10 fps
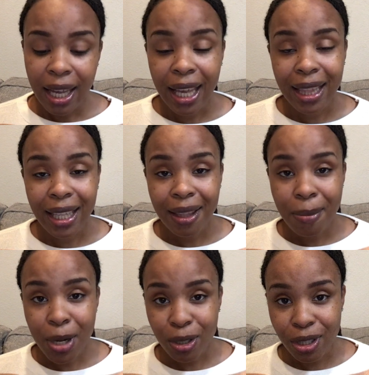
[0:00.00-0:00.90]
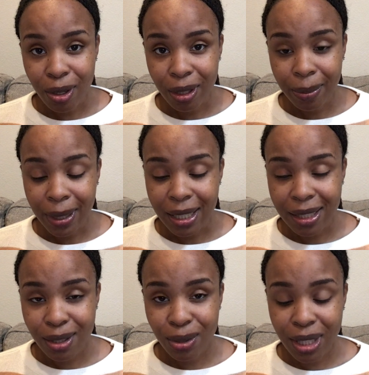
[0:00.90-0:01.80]
And then the most holy
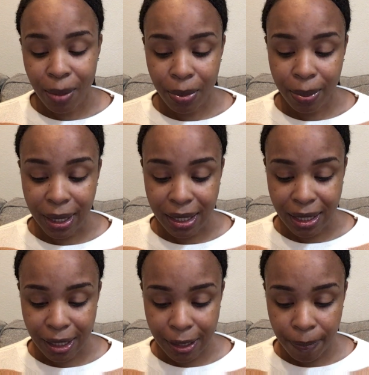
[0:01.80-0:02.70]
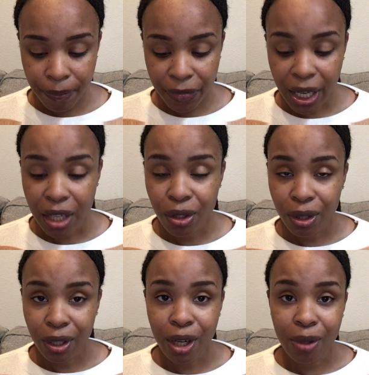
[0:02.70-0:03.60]
place, 2 separate places. And
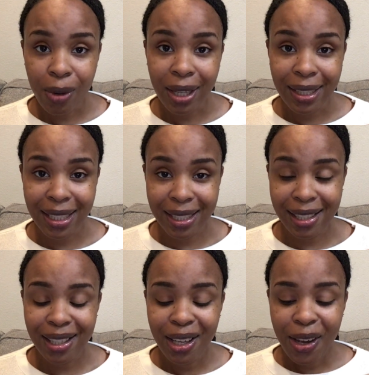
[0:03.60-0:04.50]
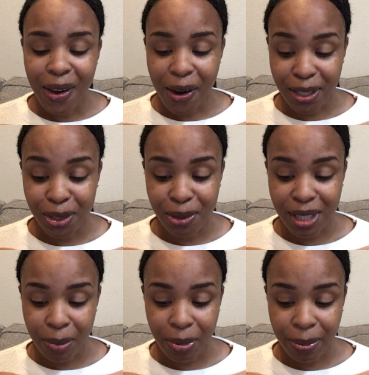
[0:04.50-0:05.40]
you'll learn why these are 2
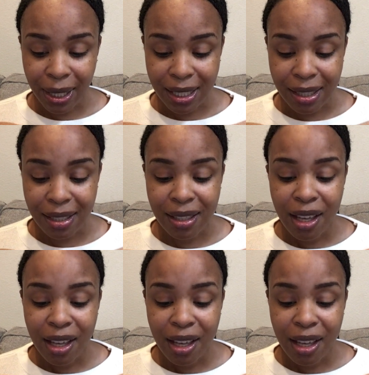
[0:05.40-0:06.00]
separate places.